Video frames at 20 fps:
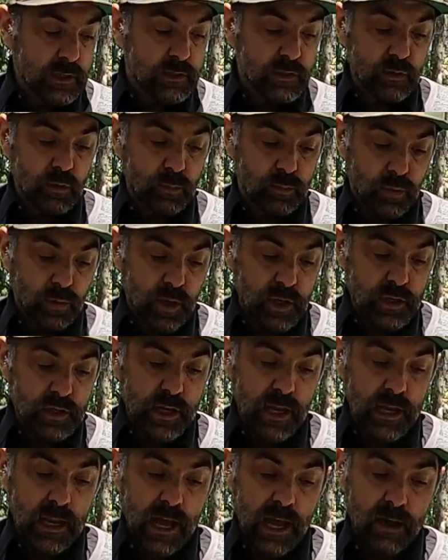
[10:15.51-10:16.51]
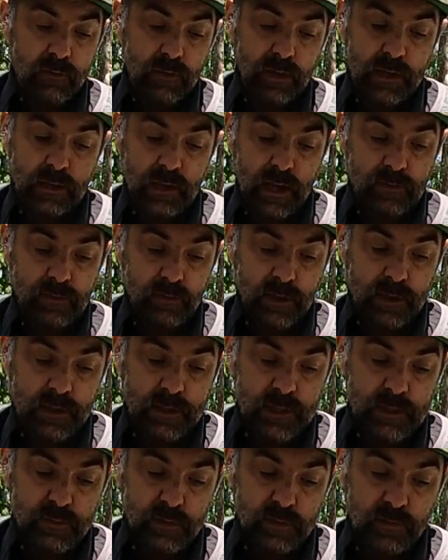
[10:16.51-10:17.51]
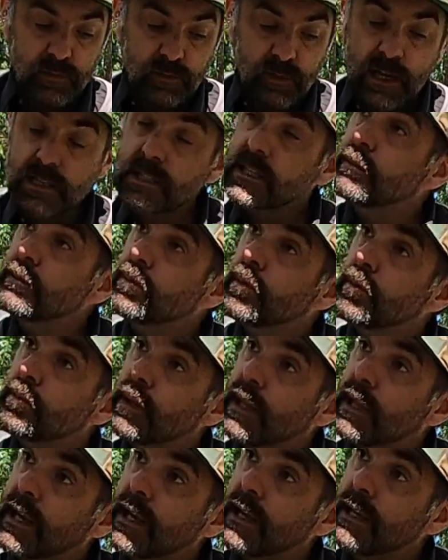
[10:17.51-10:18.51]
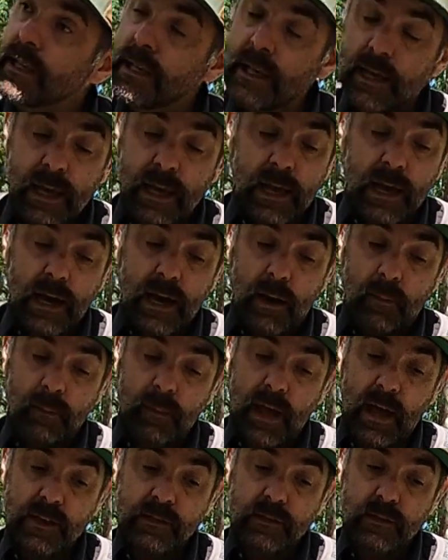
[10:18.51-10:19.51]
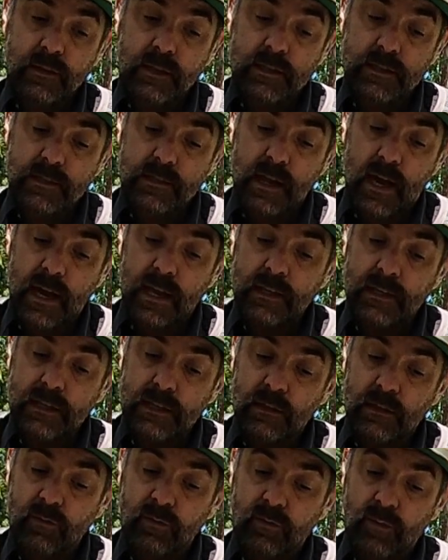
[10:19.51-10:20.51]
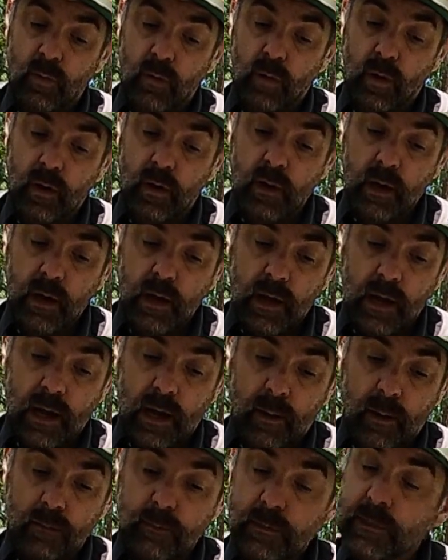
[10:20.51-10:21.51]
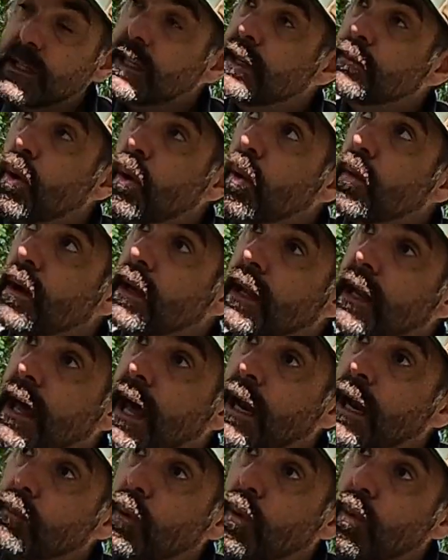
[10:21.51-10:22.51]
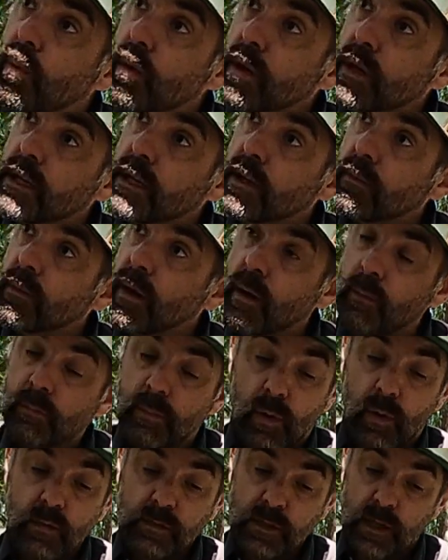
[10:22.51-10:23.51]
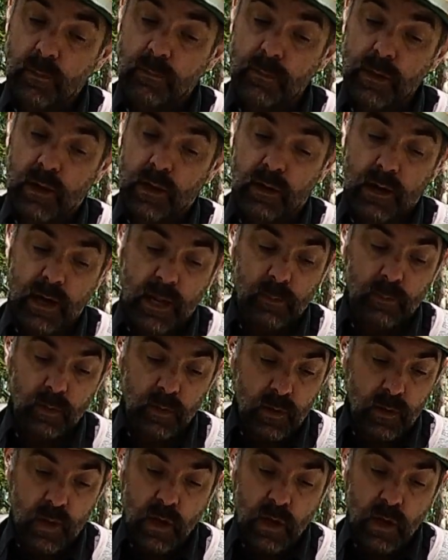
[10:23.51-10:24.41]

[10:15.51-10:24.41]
do appreciate having a knife like this with a flexible blade. This is ideal for deboning an animal, working around bones on a bigger animal.